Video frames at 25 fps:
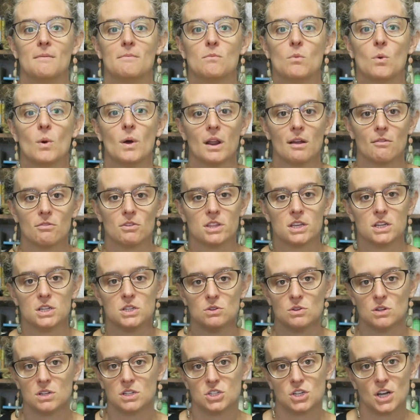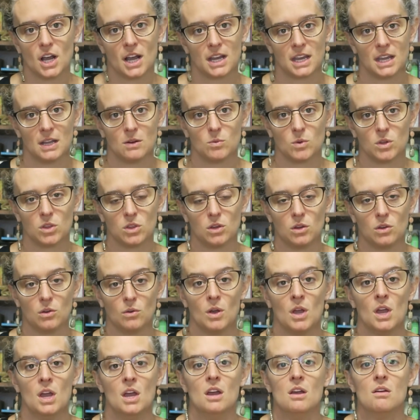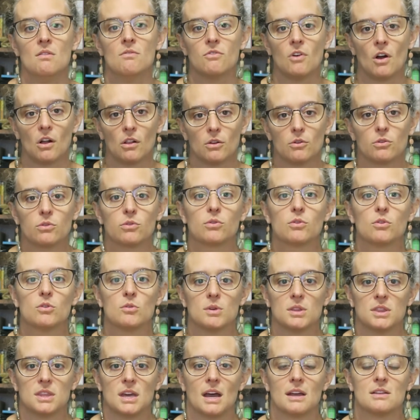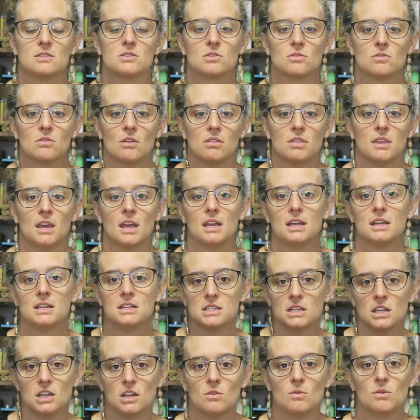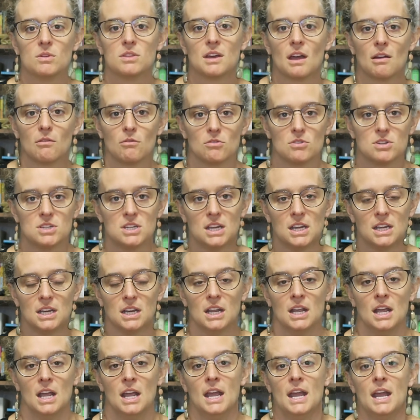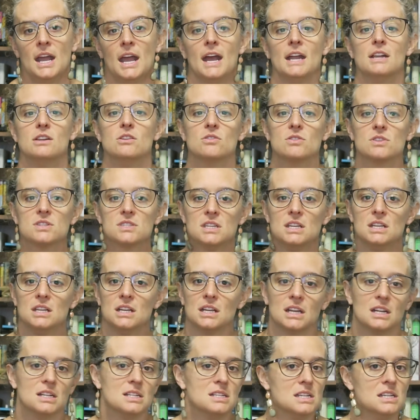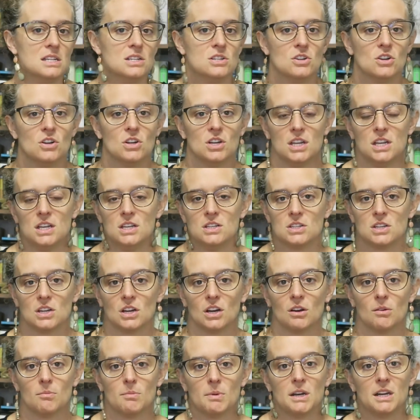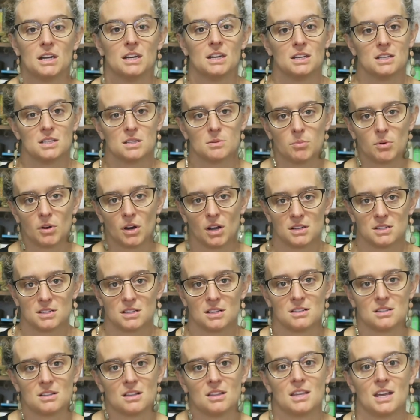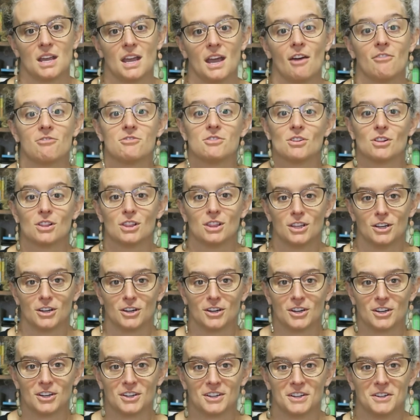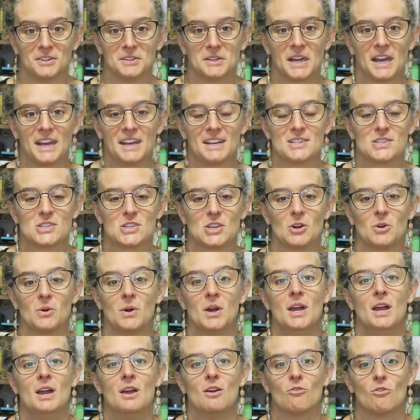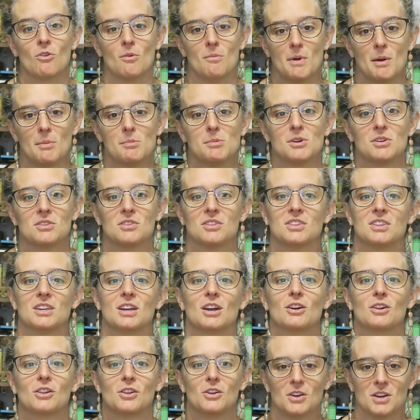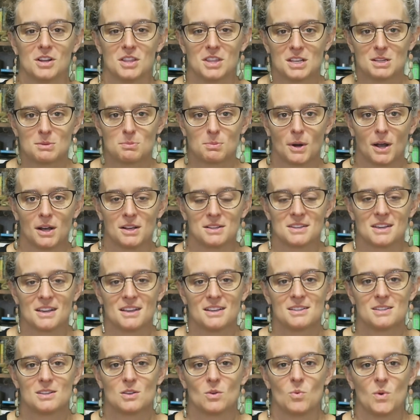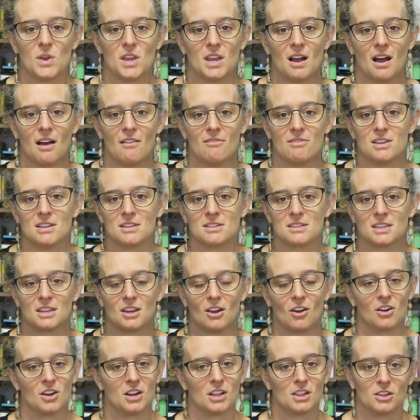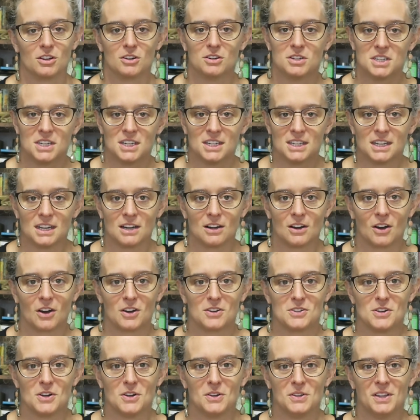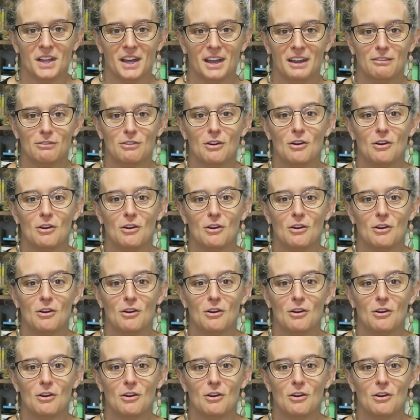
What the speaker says: whatever they do to check in with you. Follow through with that so that they continue with that routine. And you'll see it gets easier and easier, but it is a process that they have to learn, okay? So remember that they are learning this process. We obviously already learned it in our adult life,